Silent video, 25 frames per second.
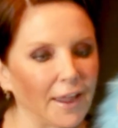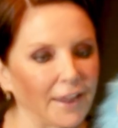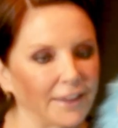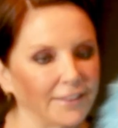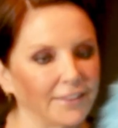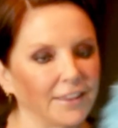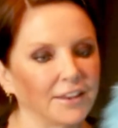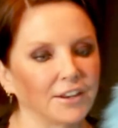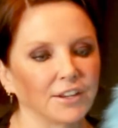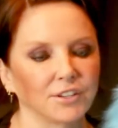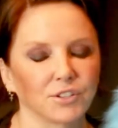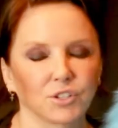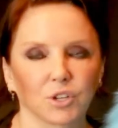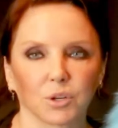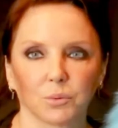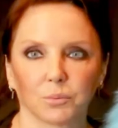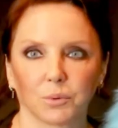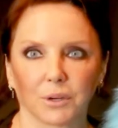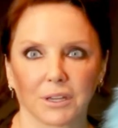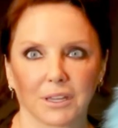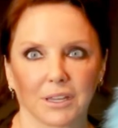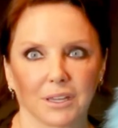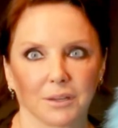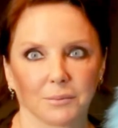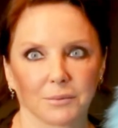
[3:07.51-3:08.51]
and then I started
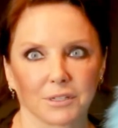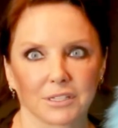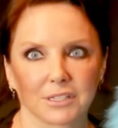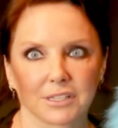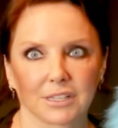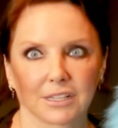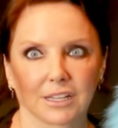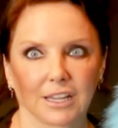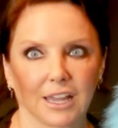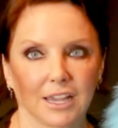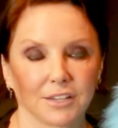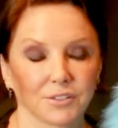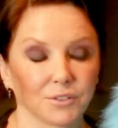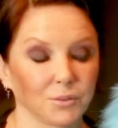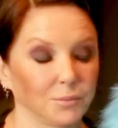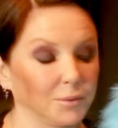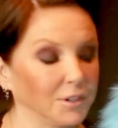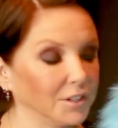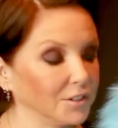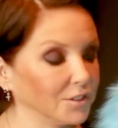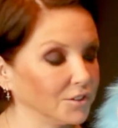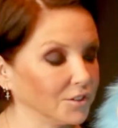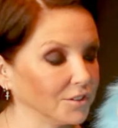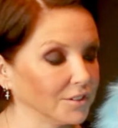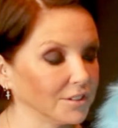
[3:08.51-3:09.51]
bringing him into the classroom,
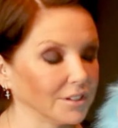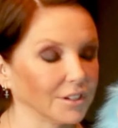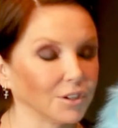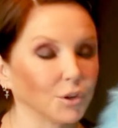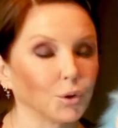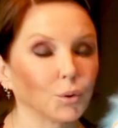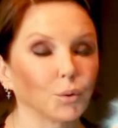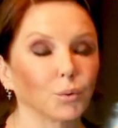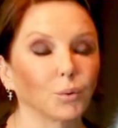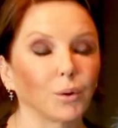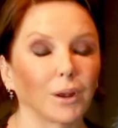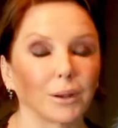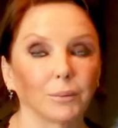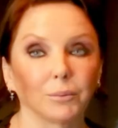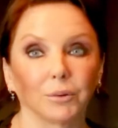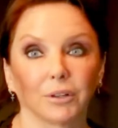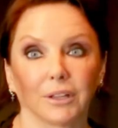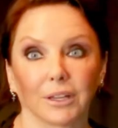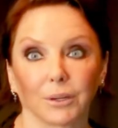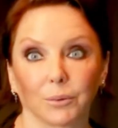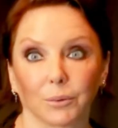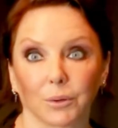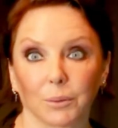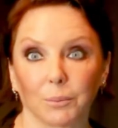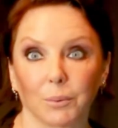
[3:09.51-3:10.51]
and it's just incredible,
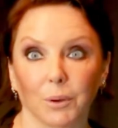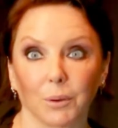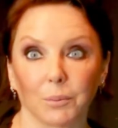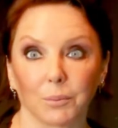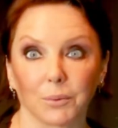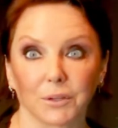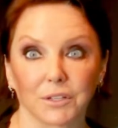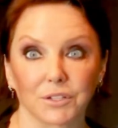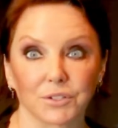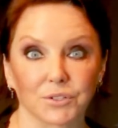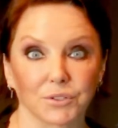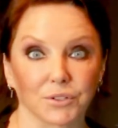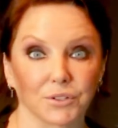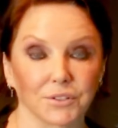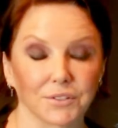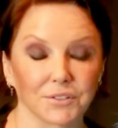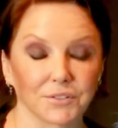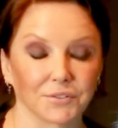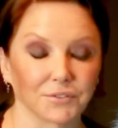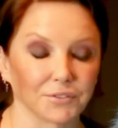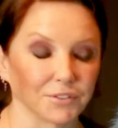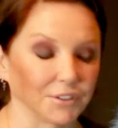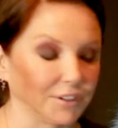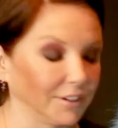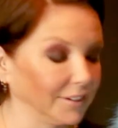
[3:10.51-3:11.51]
like what a puppet
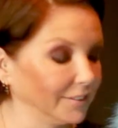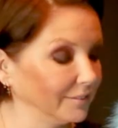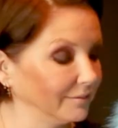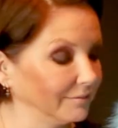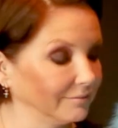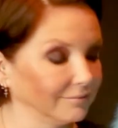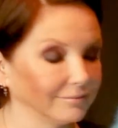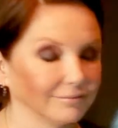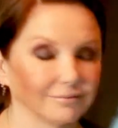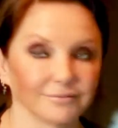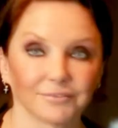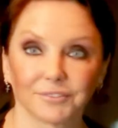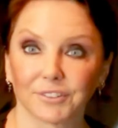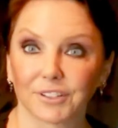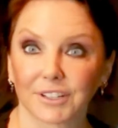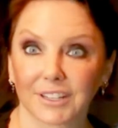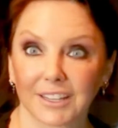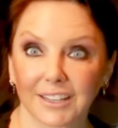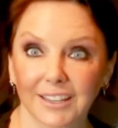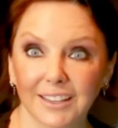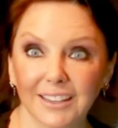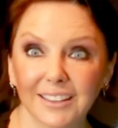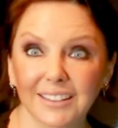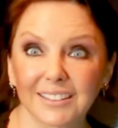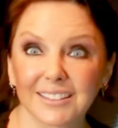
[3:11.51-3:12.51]
does for
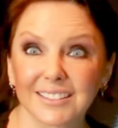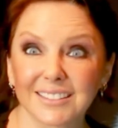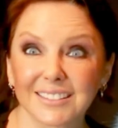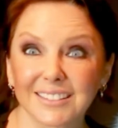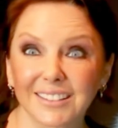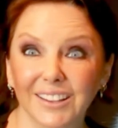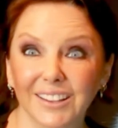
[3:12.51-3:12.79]
kids.